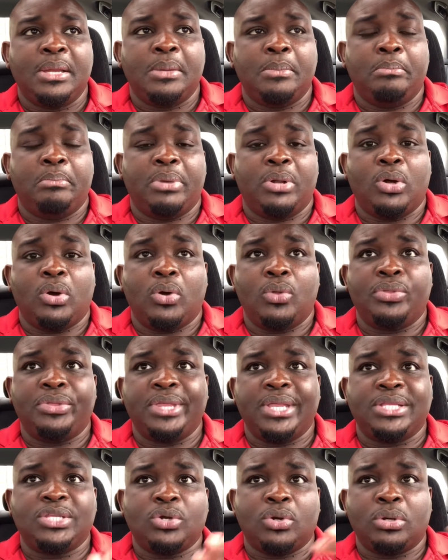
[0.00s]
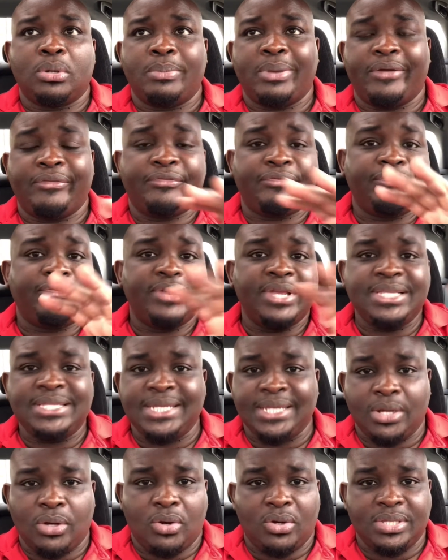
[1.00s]
but although they're talking about
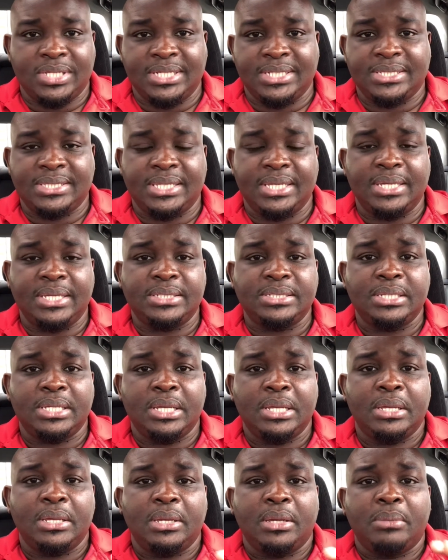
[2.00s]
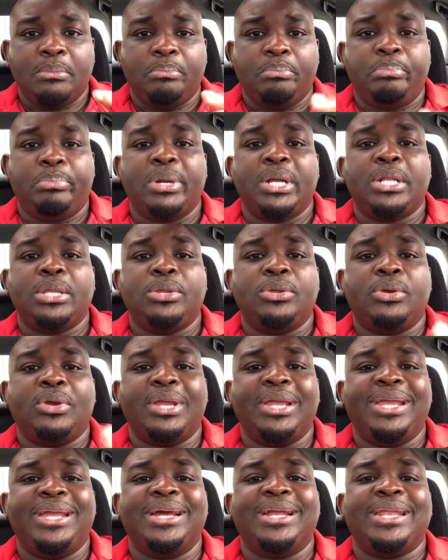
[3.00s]
freezing all these things, but you're
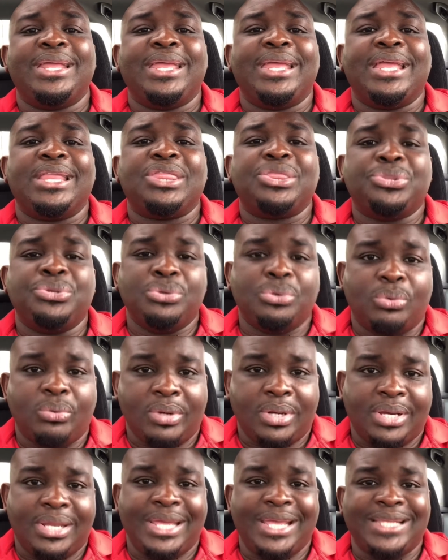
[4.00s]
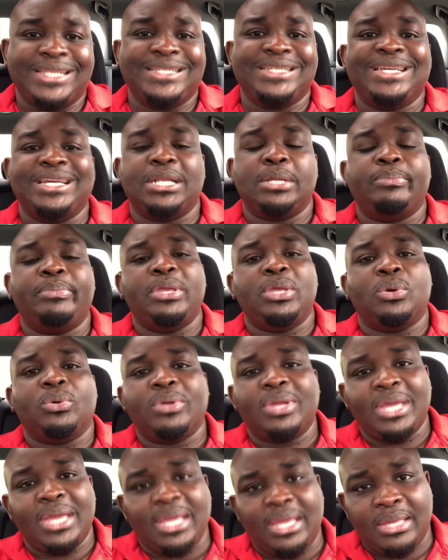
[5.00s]
going to get through it. It's going to be
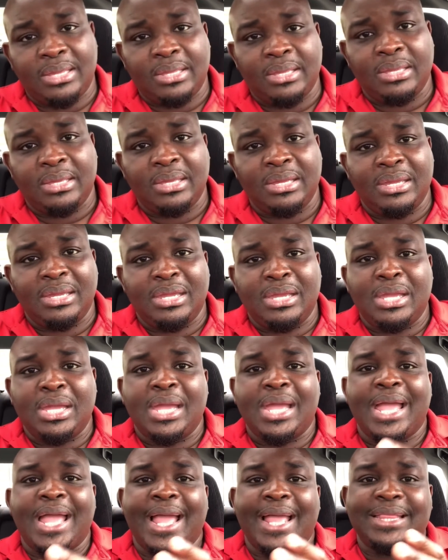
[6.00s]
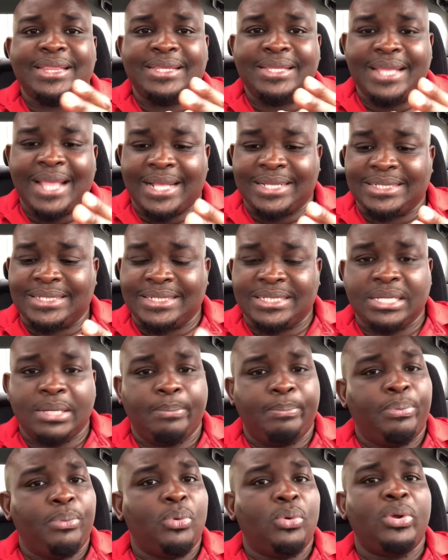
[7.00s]
okay. At some
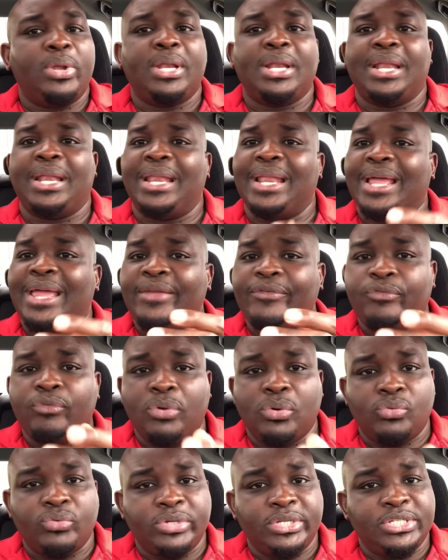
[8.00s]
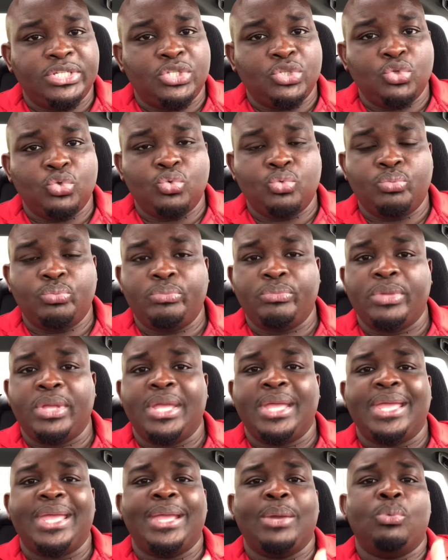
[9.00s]
point, life will resume
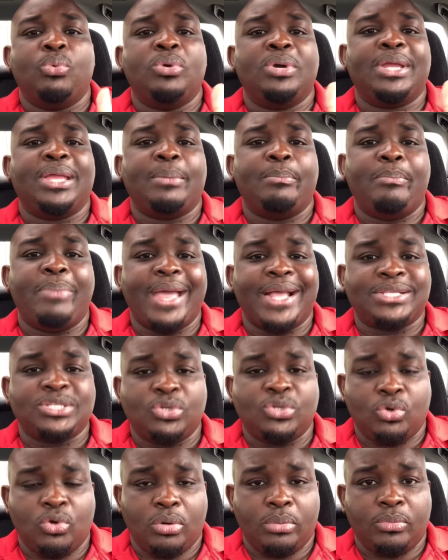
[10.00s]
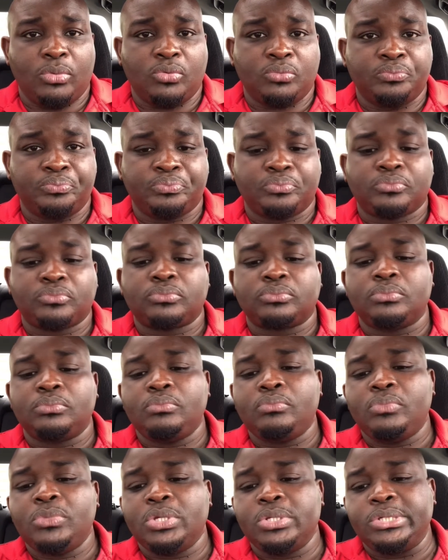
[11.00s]
and we'll get back to normal.
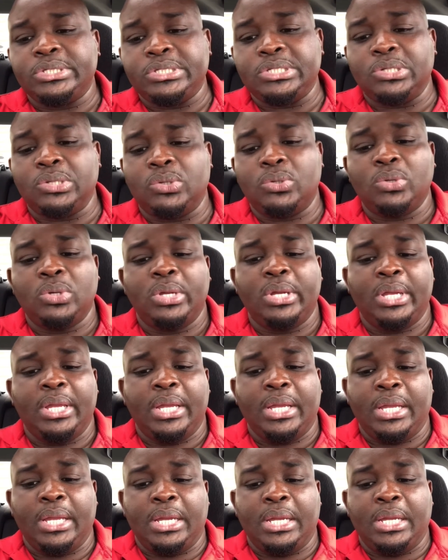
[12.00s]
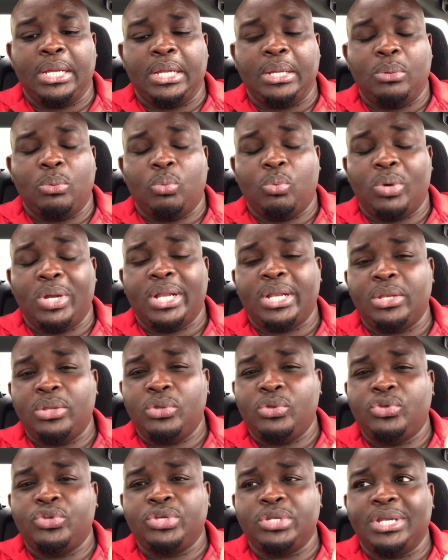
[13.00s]
So what you
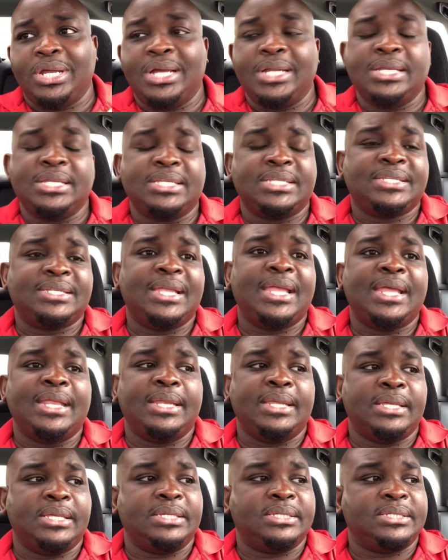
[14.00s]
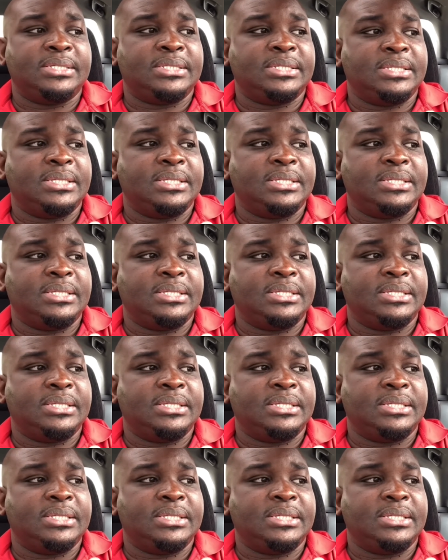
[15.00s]
should understand is